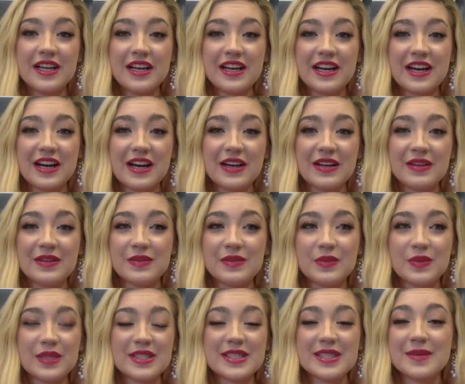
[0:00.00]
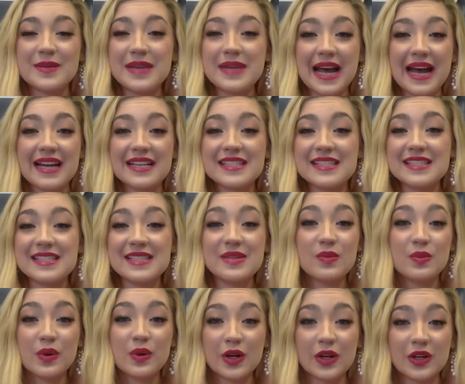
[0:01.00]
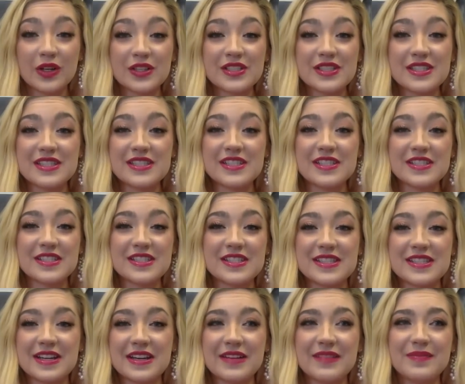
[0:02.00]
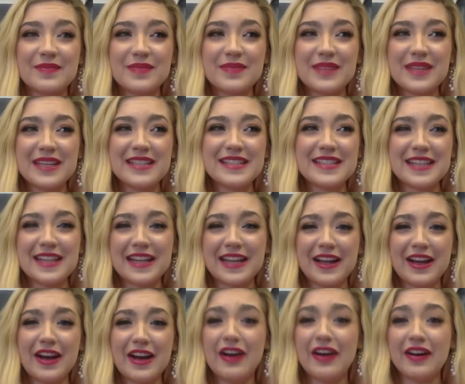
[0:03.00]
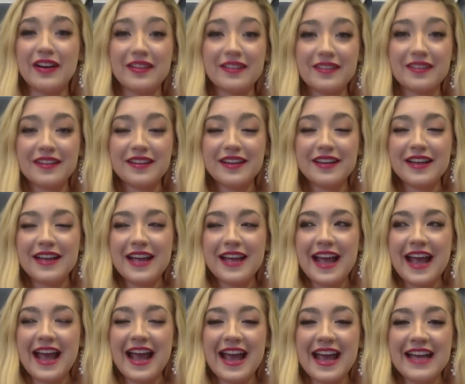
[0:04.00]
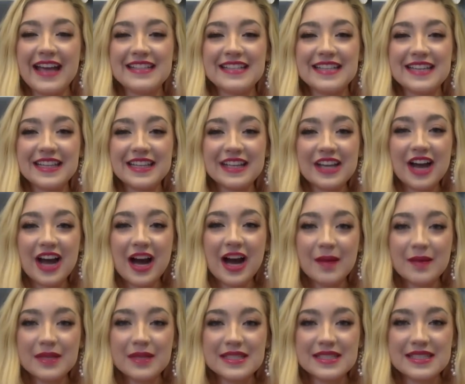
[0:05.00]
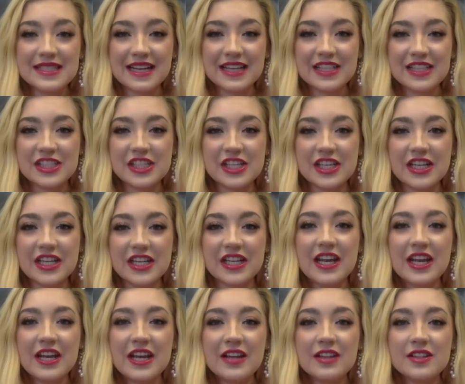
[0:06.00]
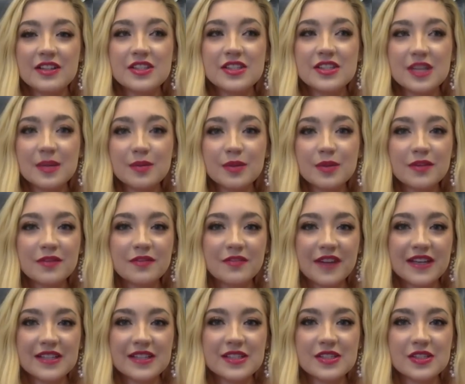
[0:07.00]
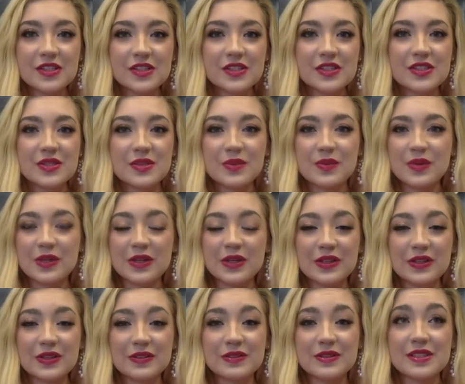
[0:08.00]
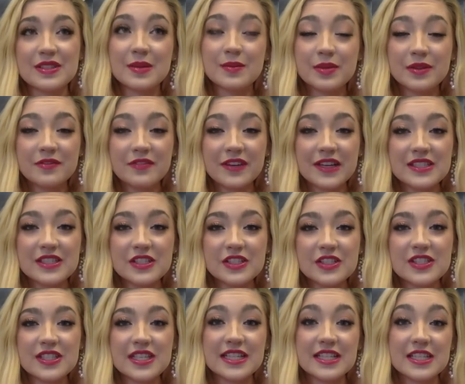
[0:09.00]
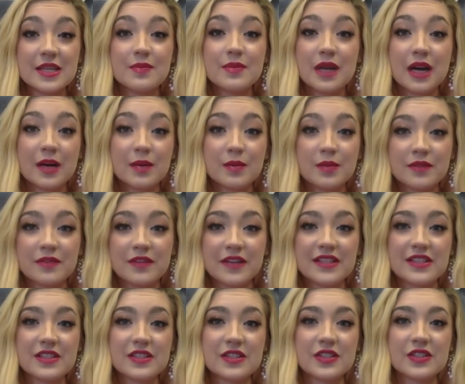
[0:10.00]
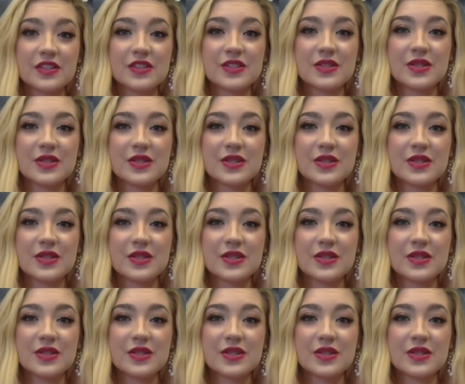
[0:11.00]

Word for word: uh, with some nasty words just uh, he said like ugh and in the comments section some professors were some professors and some non-professors